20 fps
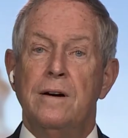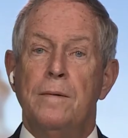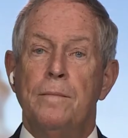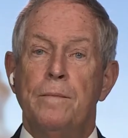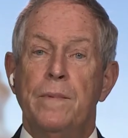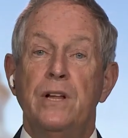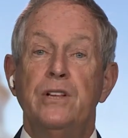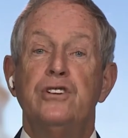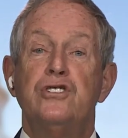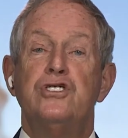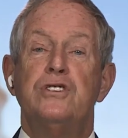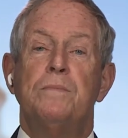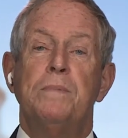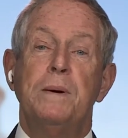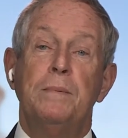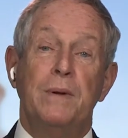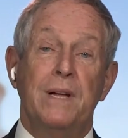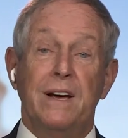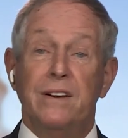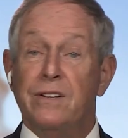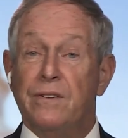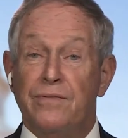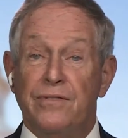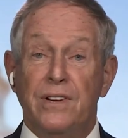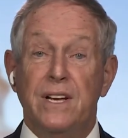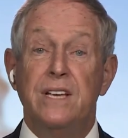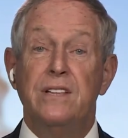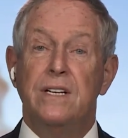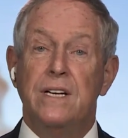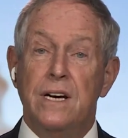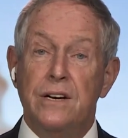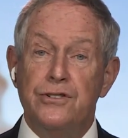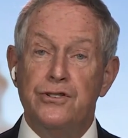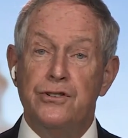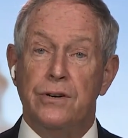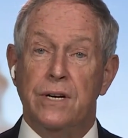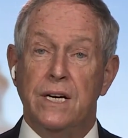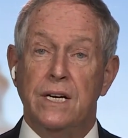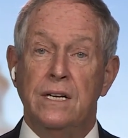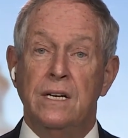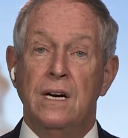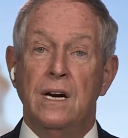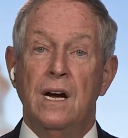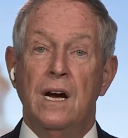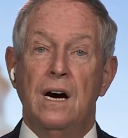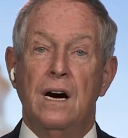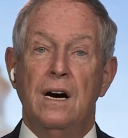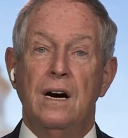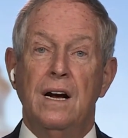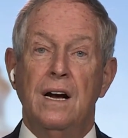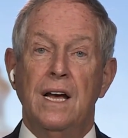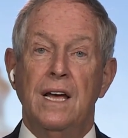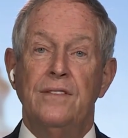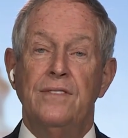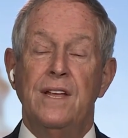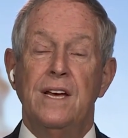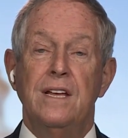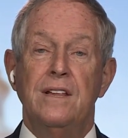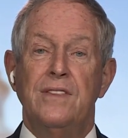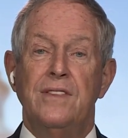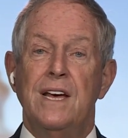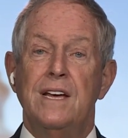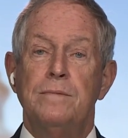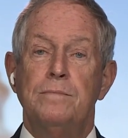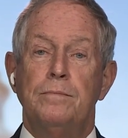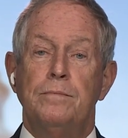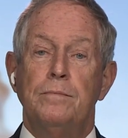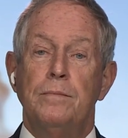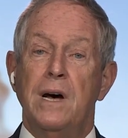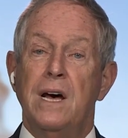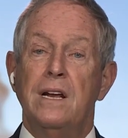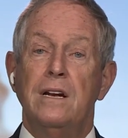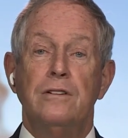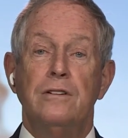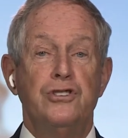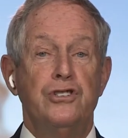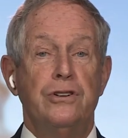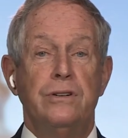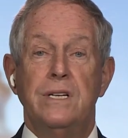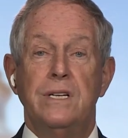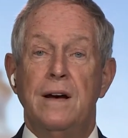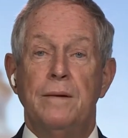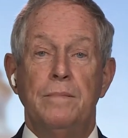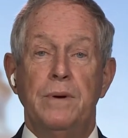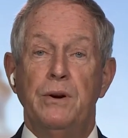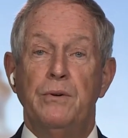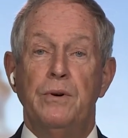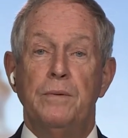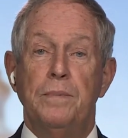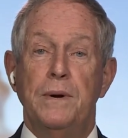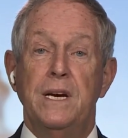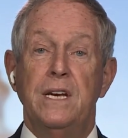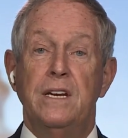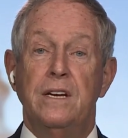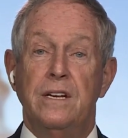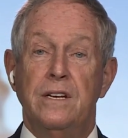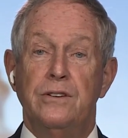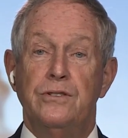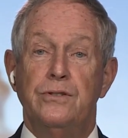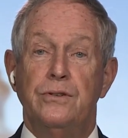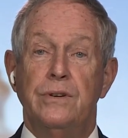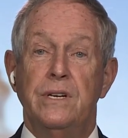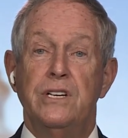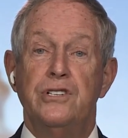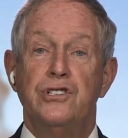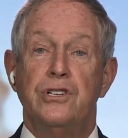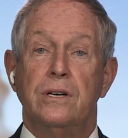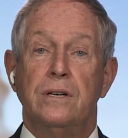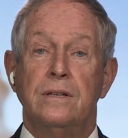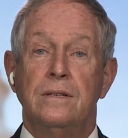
Millions of people had to flee the country, and that model should not be repeated in Tunisia.